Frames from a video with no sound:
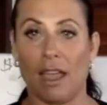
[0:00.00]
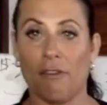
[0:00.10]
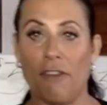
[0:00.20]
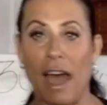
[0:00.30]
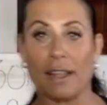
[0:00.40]
In
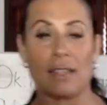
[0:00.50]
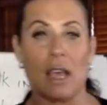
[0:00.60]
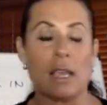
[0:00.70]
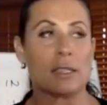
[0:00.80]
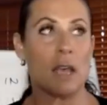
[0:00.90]
fact,
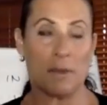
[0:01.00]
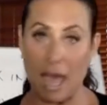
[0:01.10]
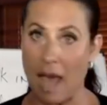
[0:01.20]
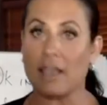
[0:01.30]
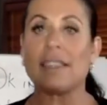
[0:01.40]
so
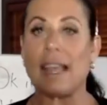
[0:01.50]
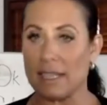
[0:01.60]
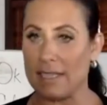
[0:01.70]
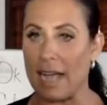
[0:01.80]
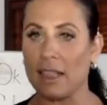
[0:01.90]
yeah, that's
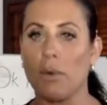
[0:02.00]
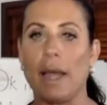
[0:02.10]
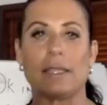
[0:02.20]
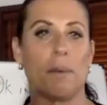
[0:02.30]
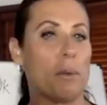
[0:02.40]
exactly
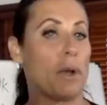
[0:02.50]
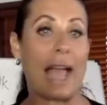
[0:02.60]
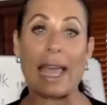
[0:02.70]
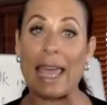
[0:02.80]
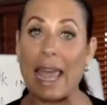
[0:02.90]
right. Some people are like,
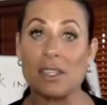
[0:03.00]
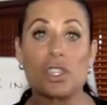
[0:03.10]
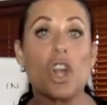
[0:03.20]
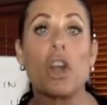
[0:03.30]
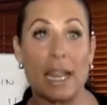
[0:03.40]
I can't
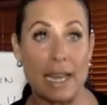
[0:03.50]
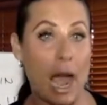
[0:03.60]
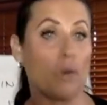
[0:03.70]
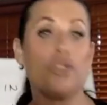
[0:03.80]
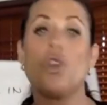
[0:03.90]
start it
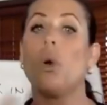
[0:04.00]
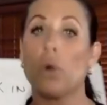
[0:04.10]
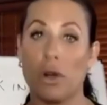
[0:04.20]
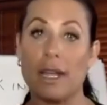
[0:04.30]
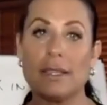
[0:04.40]
now. No
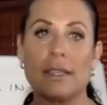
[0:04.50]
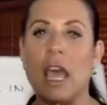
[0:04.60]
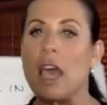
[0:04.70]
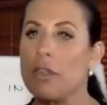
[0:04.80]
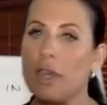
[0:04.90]
worries.
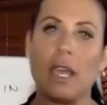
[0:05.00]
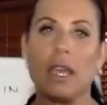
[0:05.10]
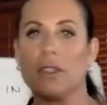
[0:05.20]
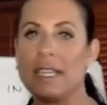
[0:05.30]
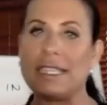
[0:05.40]

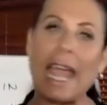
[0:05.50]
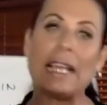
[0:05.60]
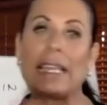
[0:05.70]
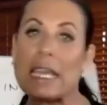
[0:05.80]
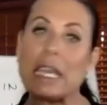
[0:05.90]
The
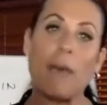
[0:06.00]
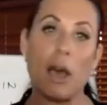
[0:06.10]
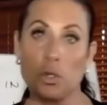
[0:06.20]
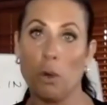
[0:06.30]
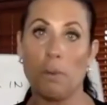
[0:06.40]
daily
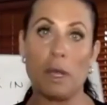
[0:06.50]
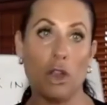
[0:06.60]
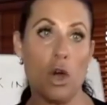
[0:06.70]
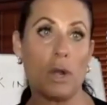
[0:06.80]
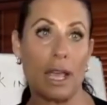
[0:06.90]
emails will be
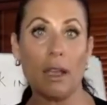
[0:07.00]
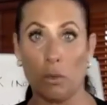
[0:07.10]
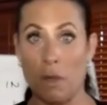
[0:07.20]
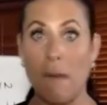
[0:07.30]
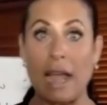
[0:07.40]
loading,
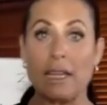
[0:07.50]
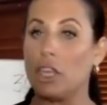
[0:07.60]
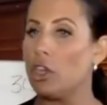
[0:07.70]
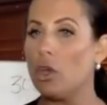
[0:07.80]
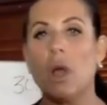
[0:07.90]

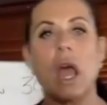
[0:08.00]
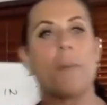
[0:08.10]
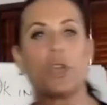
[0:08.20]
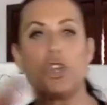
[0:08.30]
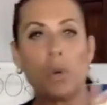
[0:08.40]
reminding you,
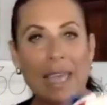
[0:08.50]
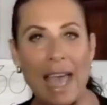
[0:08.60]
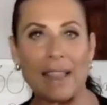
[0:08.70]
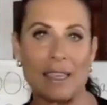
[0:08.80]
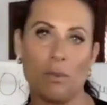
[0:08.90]
but you
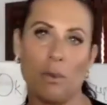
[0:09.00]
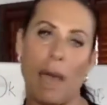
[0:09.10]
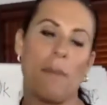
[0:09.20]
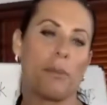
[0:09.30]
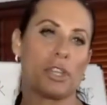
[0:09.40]
get the
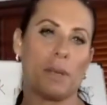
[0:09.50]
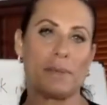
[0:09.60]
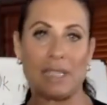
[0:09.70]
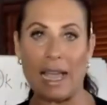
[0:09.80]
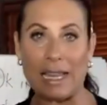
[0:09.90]
membership
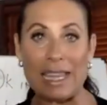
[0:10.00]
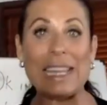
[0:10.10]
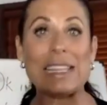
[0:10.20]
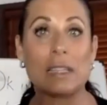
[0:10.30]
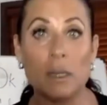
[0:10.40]
site in
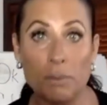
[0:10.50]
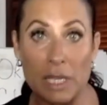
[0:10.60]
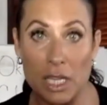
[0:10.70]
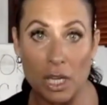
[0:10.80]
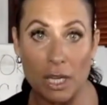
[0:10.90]
its
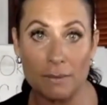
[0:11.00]
completion.